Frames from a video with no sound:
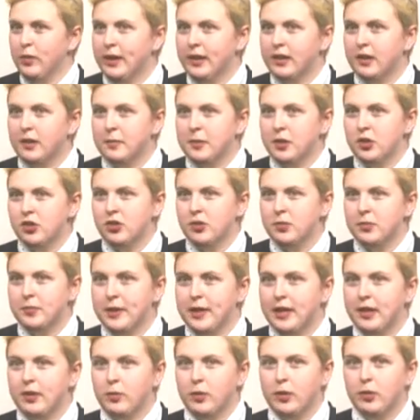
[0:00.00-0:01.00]
quick commercial
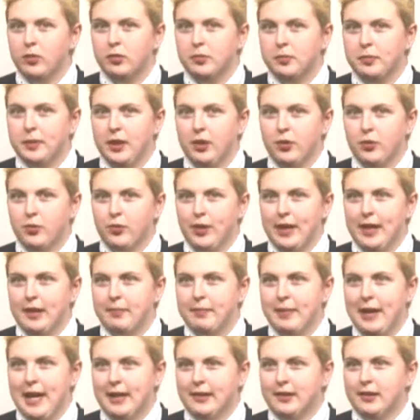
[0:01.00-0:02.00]
break. We will be oh. right
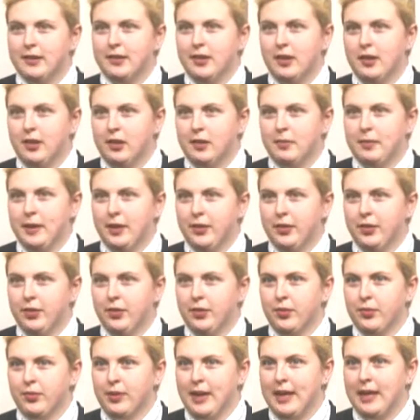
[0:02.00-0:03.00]
oh. back to talk about
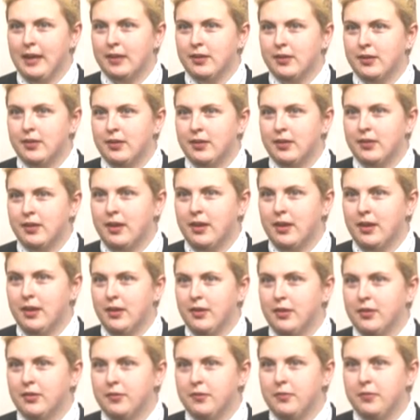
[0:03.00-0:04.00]
the rest
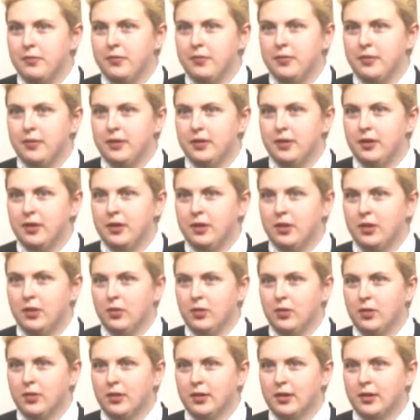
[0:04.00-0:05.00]
of
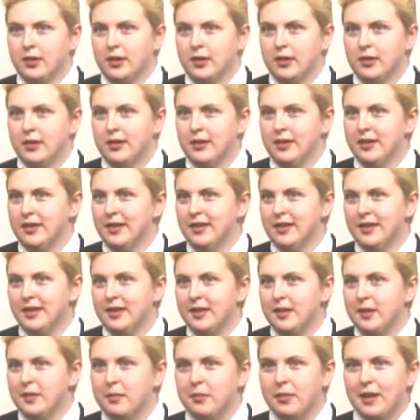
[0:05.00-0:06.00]
your
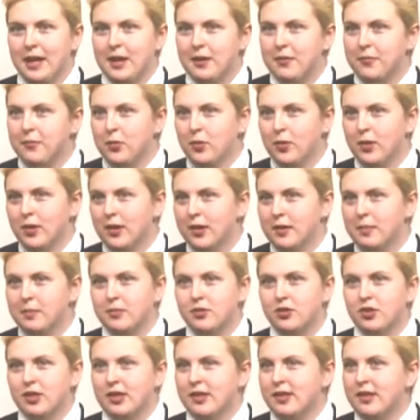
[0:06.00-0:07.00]

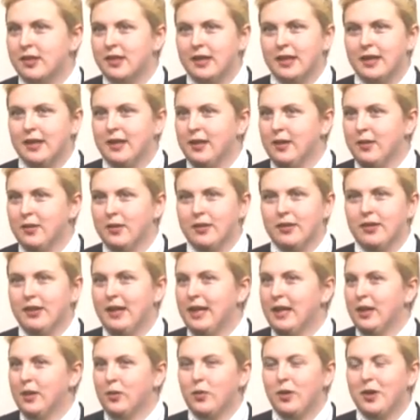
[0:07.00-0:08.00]
platform just in
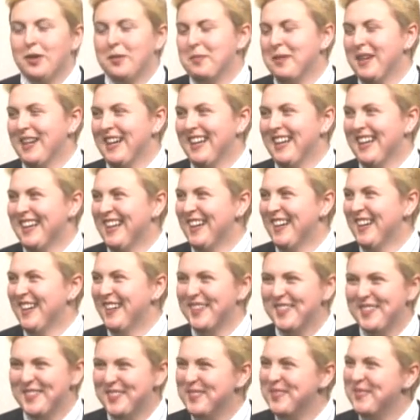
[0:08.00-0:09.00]
like one minute
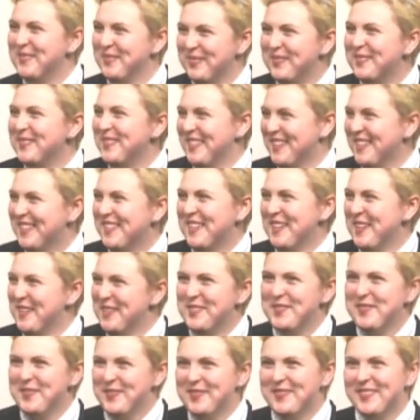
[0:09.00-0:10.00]
here. All right, cool. Sounds
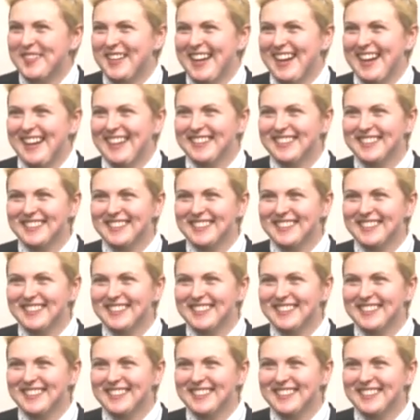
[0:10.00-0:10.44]
so, good.